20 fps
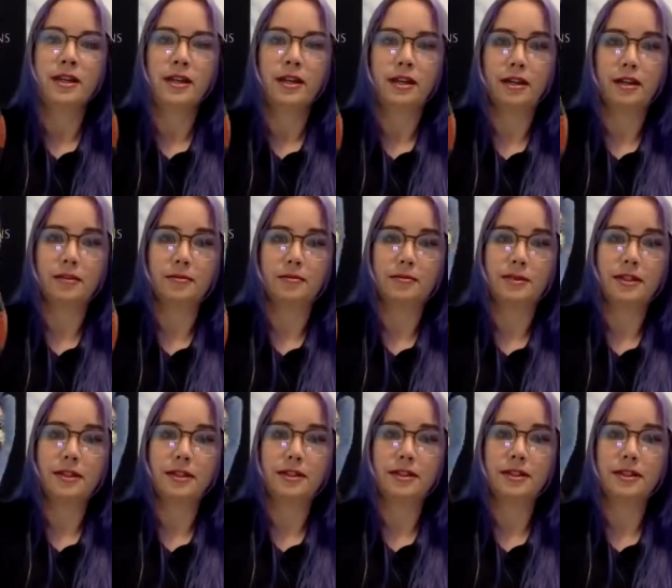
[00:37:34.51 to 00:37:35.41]

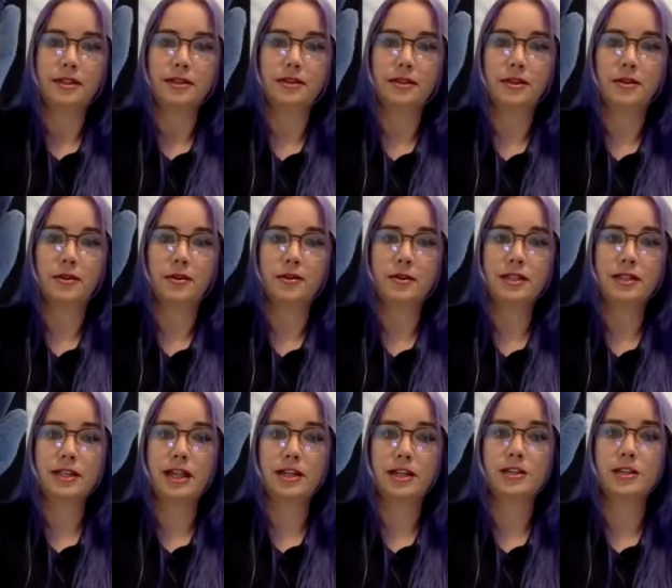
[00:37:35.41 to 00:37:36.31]
Um, so
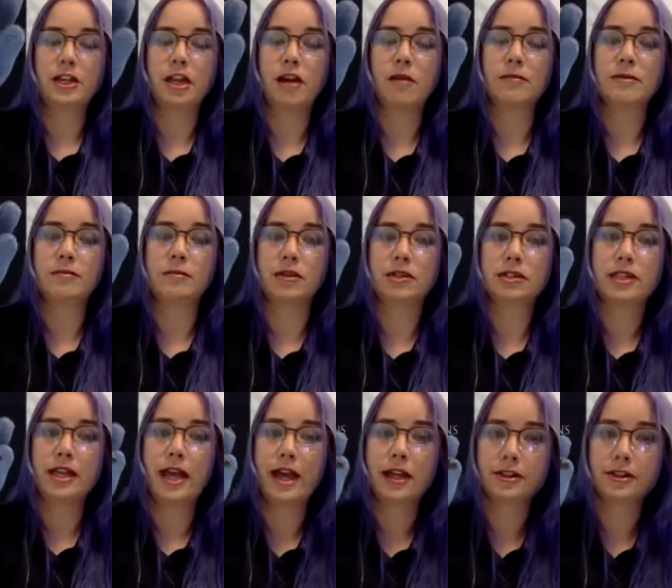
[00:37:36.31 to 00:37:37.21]
this actually helps
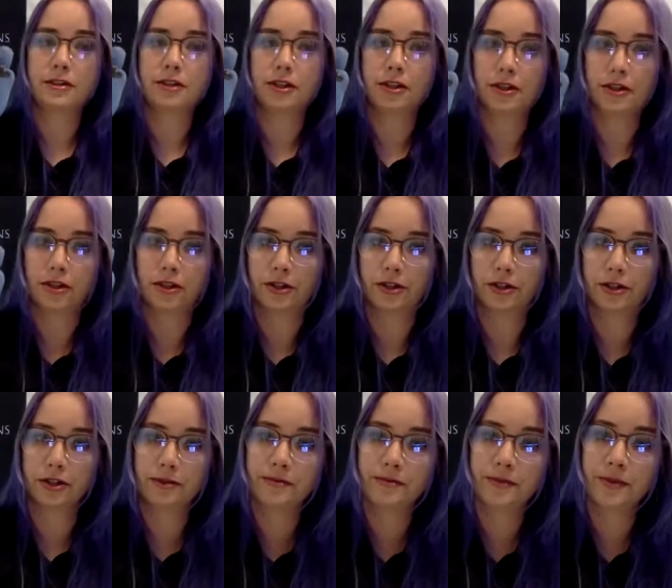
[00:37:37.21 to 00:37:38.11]
protect
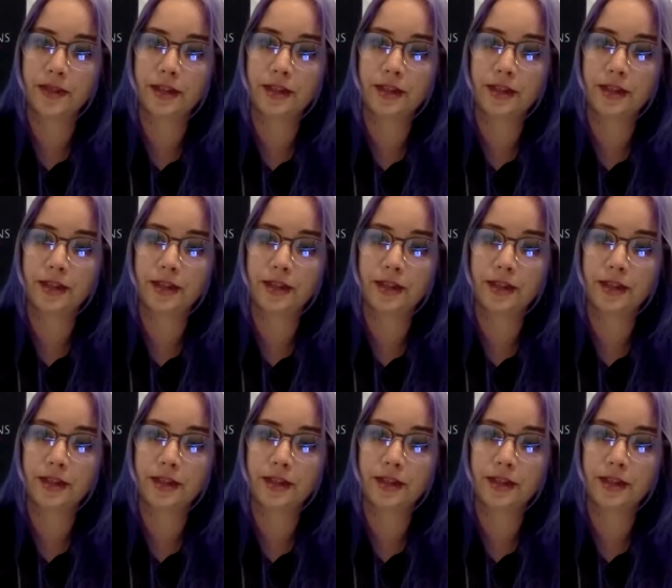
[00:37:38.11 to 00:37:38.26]
her